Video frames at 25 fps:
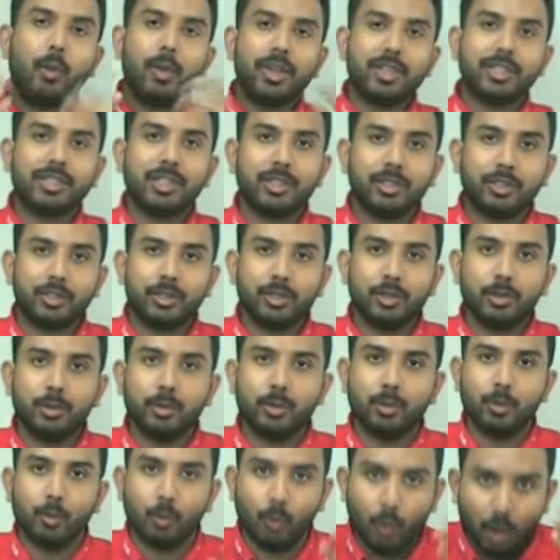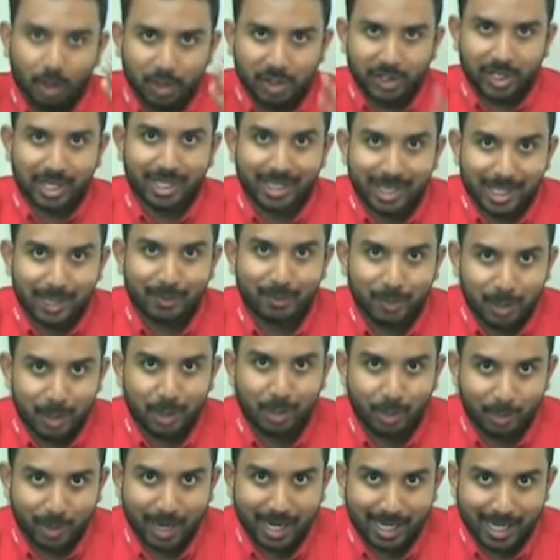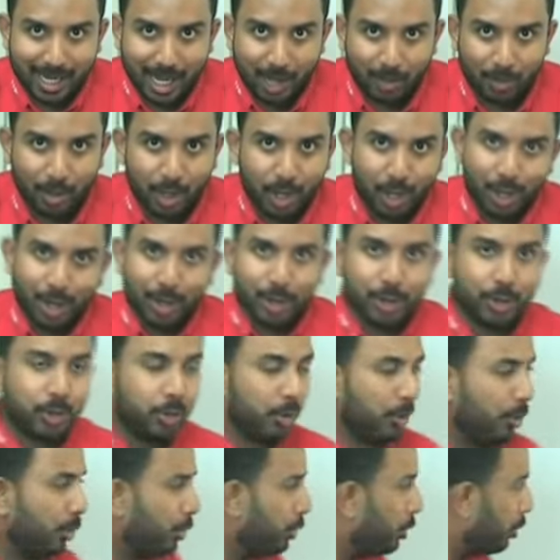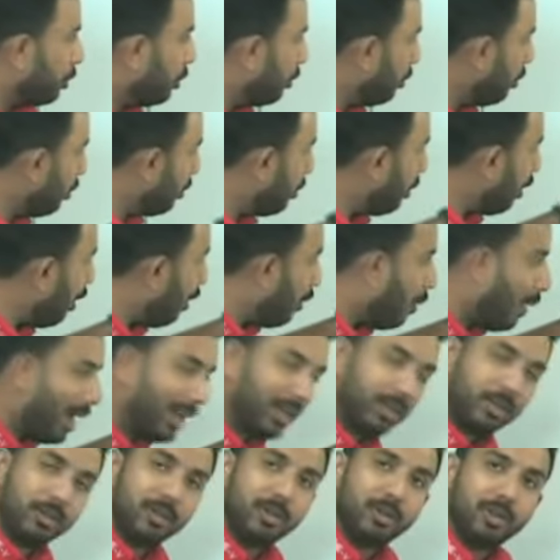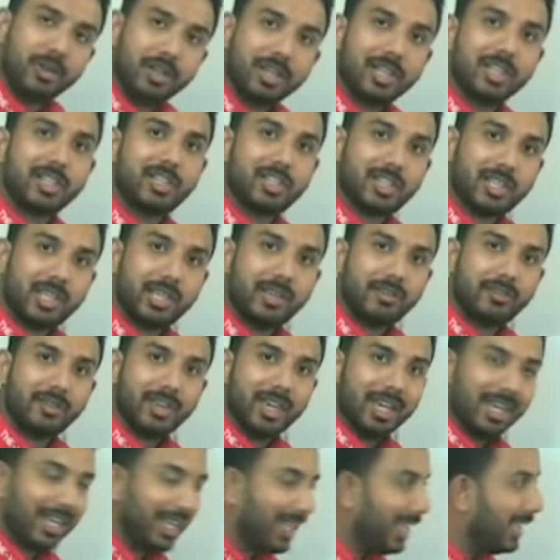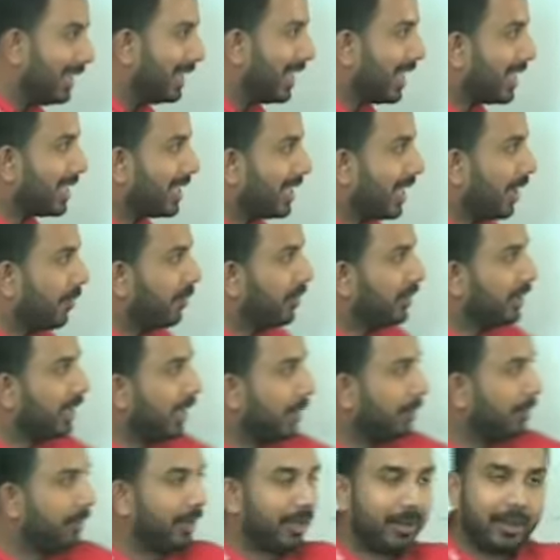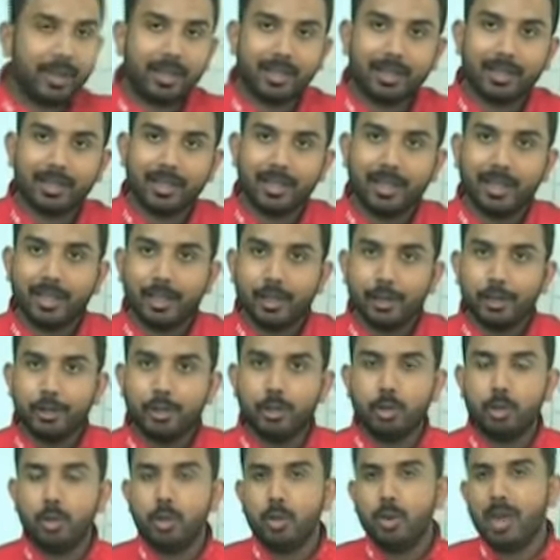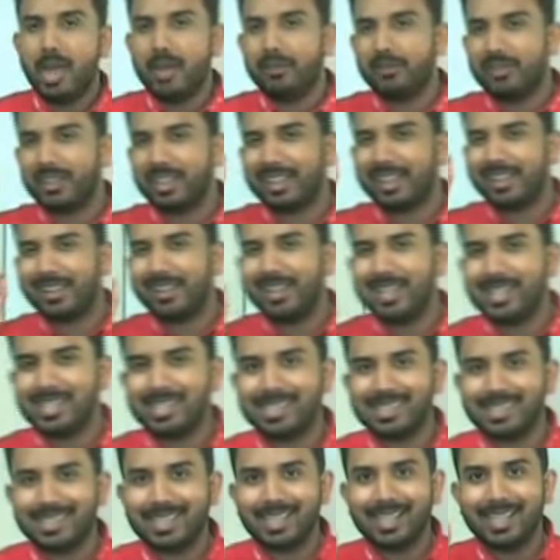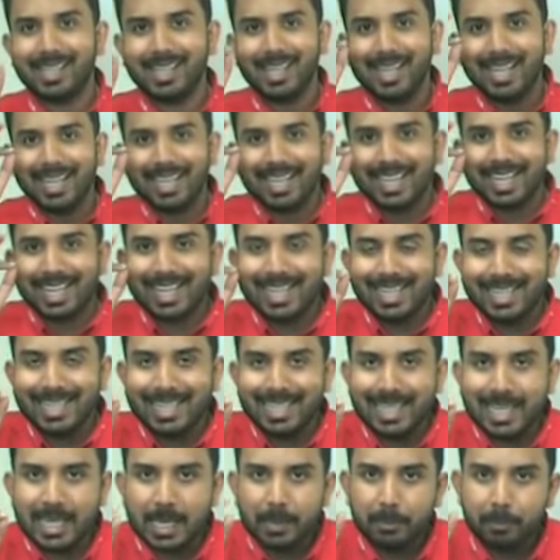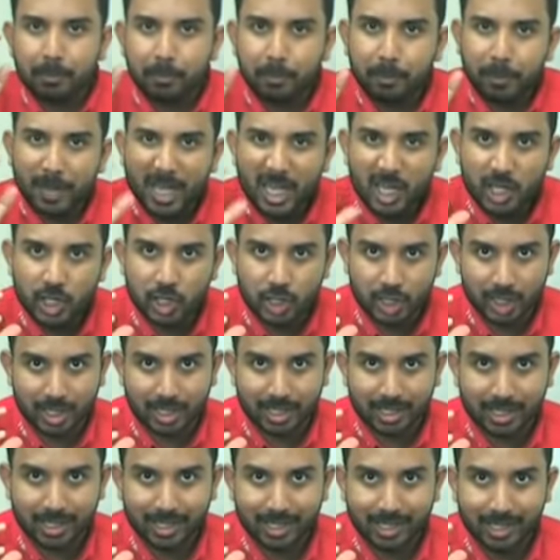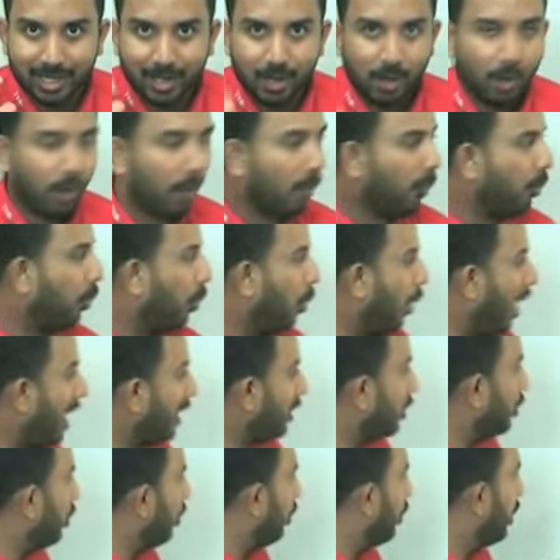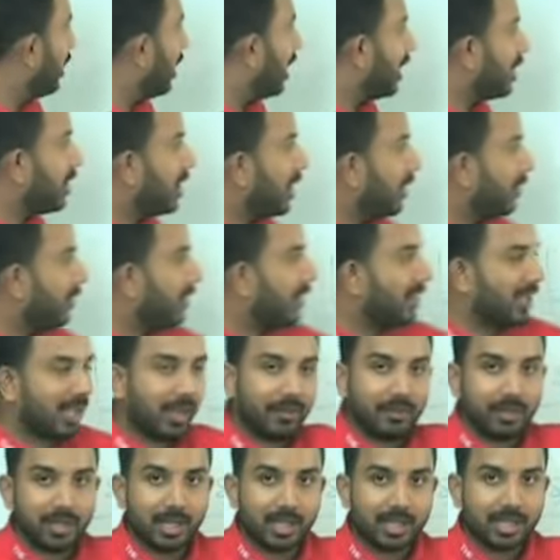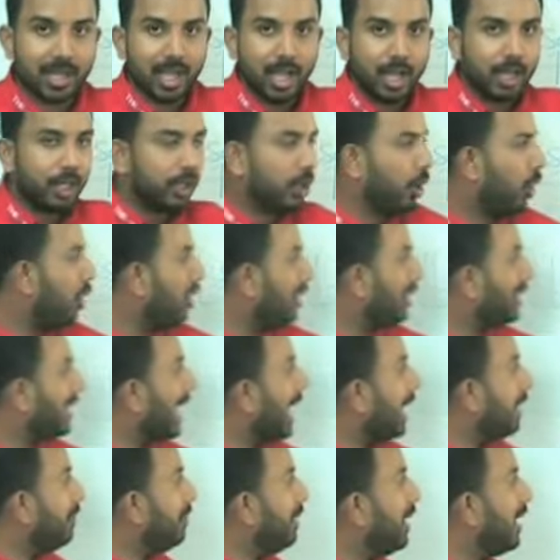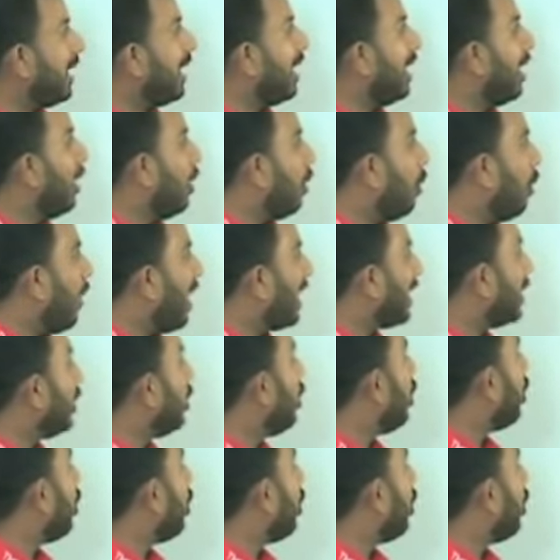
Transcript: question to you, watching this video right now, do you know what you're going to achieve in that 7-day period? Do you have a crystal clear picture of what you're going to achieve in 7 days? Don't tell me what